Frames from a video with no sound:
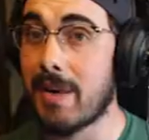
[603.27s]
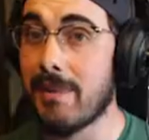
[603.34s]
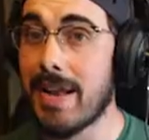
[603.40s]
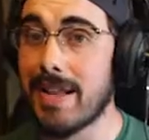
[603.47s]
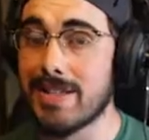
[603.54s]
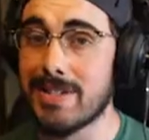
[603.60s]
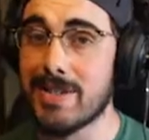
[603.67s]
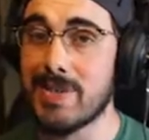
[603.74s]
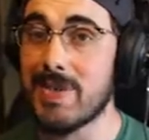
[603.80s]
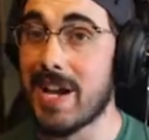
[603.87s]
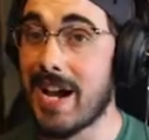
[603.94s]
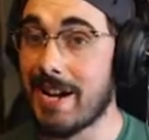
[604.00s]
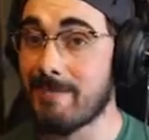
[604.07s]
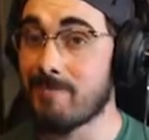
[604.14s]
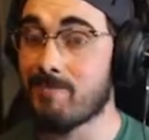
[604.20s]
coming out soon.
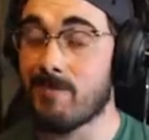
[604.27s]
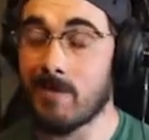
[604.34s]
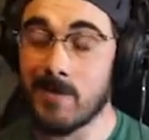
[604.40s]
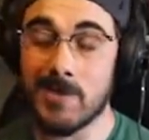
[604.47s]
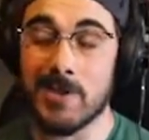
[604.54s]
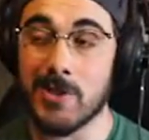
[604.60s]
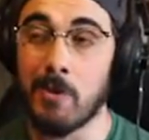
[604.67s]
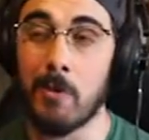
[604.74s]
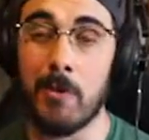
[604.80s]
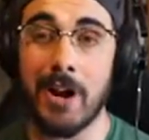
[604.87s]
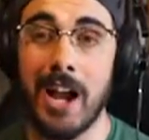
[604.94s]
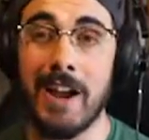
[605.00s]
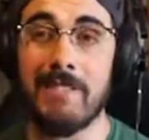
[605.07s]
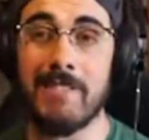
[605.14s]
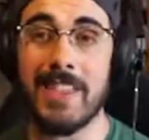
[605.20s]
I'm
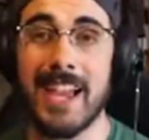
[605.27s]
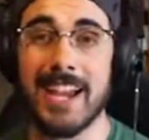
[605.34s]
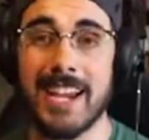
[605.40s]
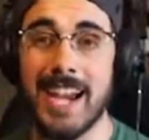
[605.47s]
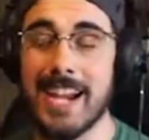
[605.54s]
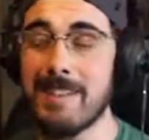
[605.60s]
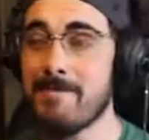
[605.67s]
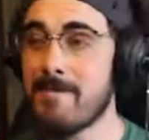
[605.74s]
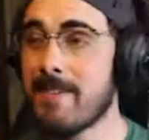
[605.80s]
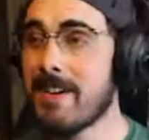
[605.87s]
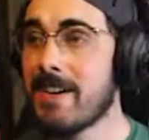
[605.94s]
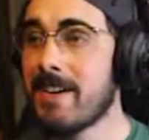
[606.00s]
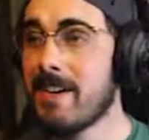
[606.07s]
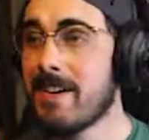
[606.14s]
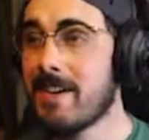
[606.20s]
super hyped for that game,
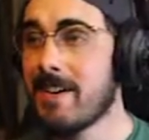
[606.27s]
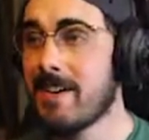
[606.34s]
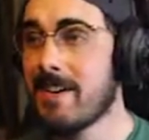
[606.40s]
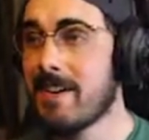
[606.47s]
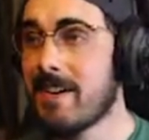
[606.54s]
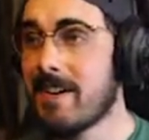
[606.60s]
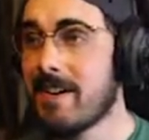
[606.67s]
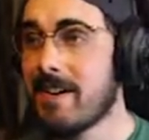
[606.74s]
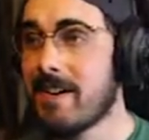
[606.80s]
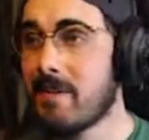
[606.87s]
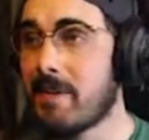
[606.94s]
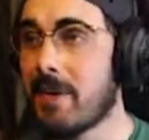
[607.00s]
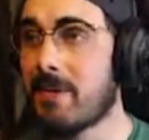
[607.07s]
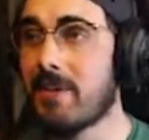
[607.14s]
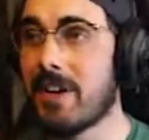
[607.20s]

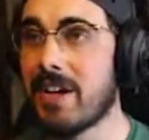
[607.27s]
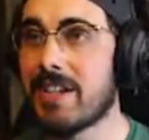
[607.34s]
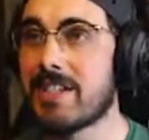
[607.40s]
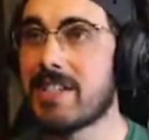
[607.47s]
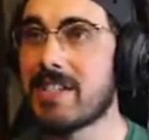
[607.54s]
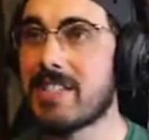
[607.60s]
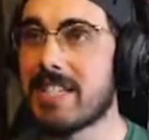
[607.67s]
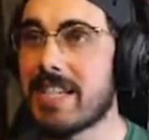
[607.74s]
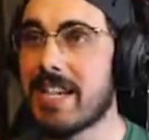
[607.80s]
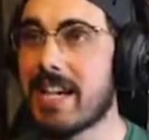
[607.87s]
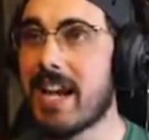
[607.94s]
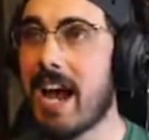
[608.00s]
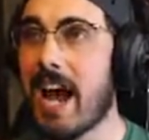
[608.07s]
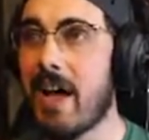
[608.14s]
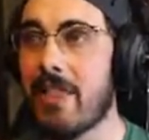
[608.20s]
but I'm really interested to
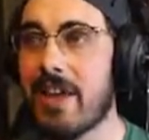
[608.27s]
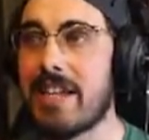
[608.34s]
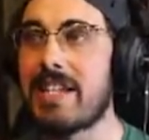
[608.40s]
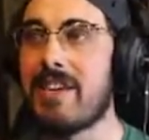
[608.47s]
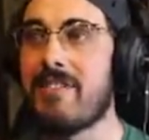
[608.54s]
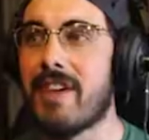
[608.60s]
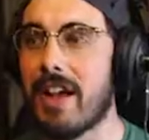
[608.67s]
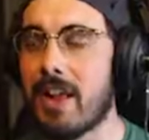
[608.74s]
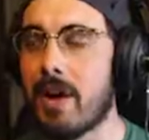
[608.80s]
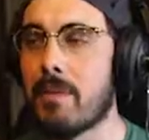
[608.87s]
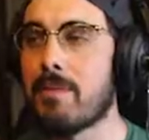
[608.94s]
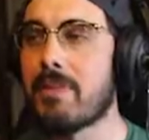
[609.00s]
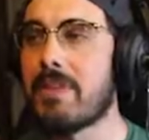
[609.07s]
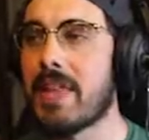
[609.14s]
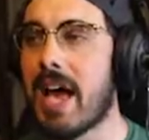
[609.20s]
see how they
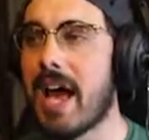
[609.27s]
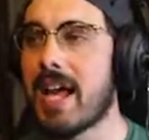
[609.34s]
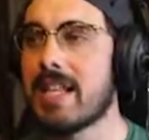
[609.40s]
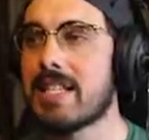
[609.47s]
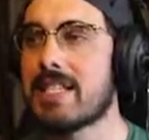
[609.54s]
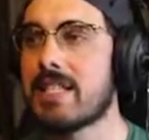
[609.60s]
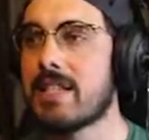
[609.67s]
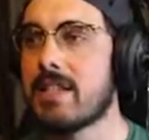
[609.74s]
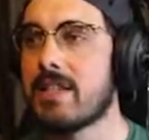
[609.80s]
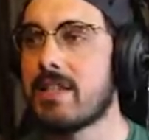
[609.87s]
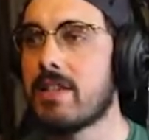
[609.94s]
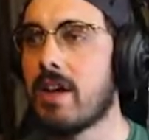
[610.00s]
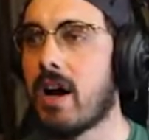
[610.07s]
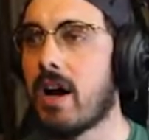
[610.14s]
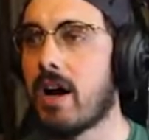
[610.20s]
develop that
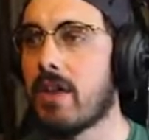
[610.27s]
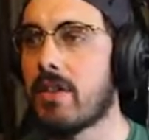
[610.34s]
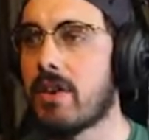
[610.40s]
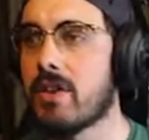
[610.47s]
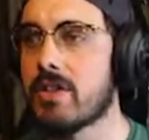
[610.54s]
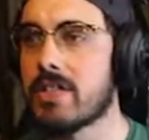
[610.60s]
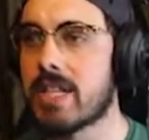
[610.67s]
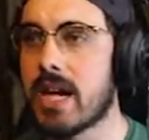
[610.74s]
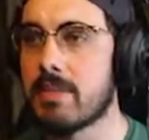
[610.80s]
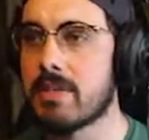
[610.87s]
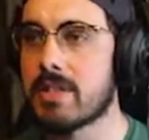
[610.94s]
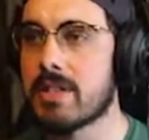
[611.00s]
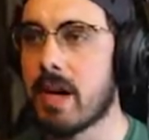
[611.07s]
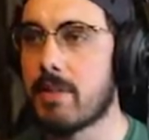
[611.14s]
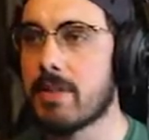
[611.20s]
those types
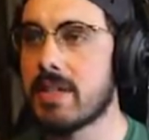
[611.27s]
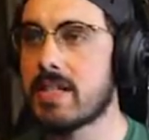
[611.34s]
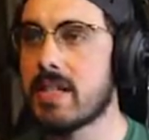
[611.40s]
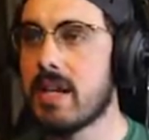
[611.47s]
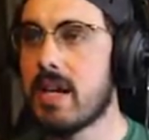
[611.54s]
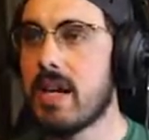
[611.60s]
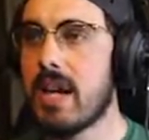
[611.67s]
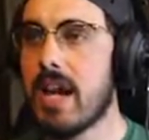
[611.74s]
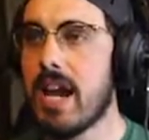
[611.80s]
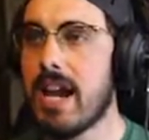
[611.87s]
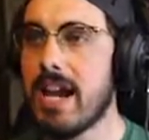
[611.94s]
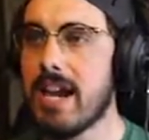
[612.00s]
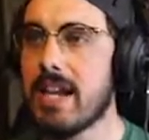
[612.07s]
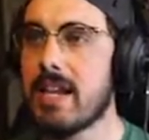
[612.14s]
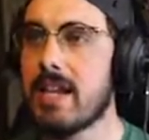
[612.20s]
of zombies
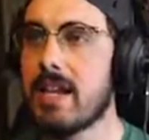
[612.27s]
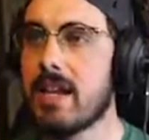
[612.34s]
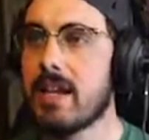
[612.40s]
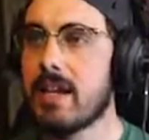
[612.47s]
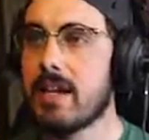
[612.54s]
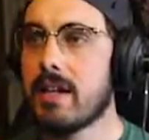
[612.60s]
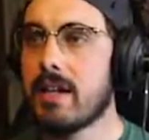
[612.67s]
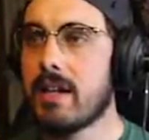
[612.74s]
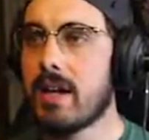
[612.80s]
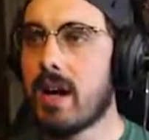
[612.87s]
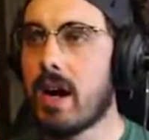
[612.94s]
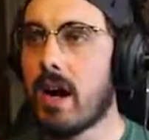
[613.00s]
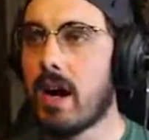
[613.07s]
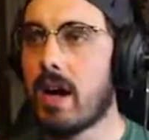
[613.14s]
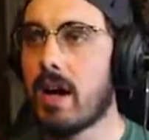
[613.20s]
in
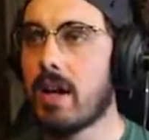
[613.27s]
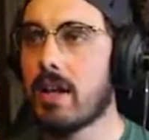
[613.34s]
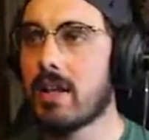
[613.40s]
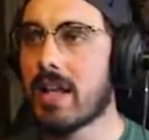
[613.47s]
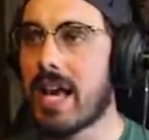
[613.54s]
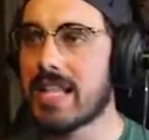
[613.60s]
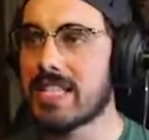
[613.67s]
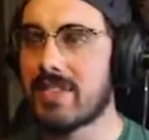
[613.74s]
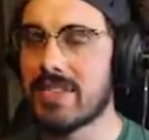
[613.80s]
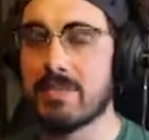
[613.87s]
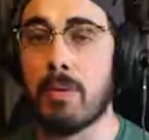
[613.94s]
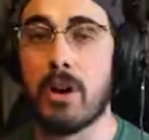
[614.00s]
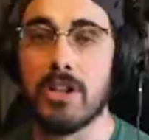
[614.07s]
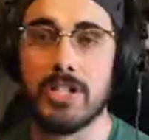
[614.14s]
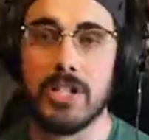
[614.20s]
Last of Us
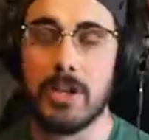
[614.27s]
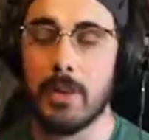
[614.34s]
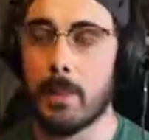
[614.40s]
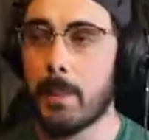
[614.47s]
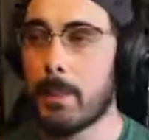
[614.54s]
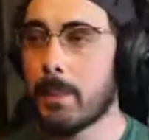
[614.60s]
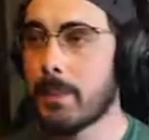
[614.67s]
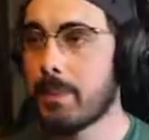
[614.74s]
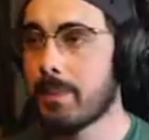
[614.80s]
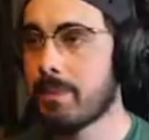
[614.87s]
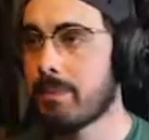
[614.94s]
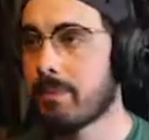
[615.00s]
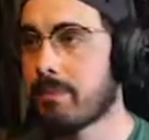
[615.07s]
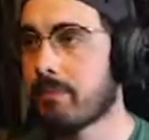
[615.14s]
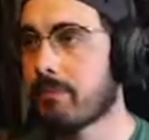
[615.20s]
Part 2.
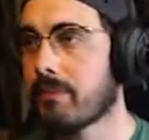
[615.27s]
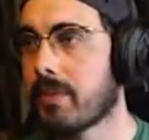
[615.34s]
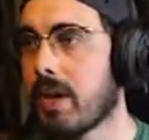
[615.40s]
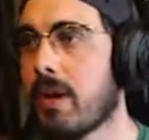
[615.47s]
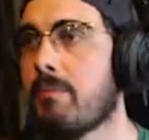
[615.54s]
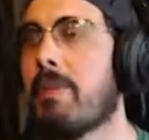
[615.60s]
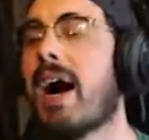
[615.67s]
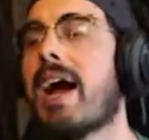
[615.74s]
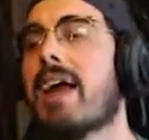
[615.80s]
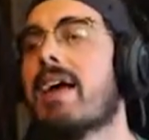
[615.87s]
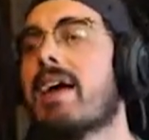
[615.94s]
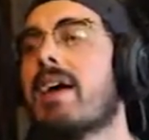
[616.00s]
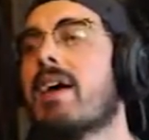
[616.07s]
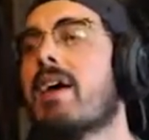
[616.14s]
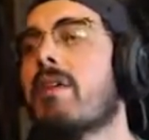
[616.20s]
But
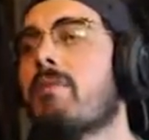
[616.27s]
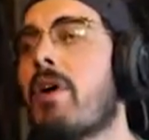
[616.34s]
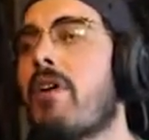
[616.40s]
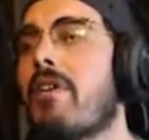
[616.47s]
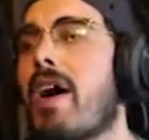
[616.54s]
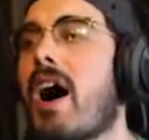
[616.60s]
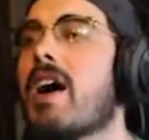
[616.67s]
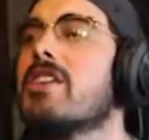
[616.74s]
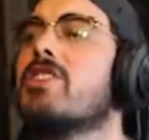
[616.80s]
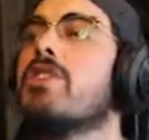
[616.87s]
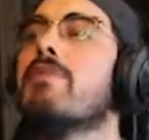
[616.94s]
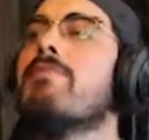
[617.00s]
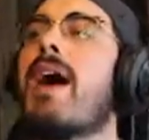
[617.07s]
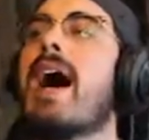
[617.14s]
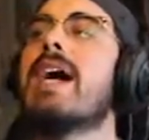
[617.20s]
moving on
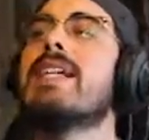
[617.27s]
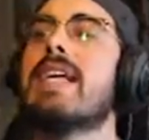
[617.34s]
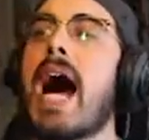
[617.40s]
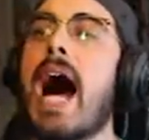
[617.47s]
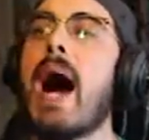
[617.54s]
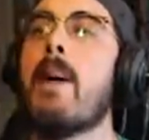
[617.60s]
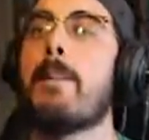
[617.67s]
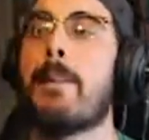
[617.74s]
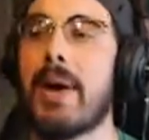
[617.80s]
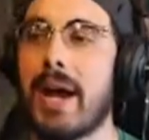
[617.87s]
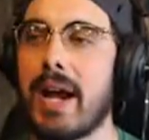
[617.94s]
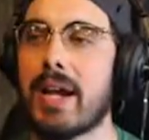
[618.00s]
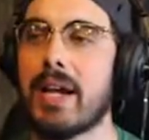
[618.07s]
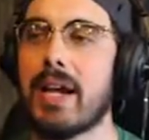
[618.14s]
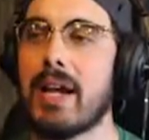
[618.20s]
to my top
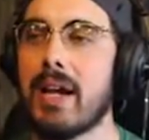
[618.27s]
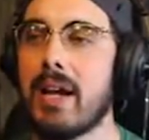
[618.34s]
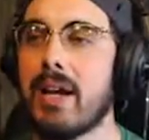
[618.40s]
pick,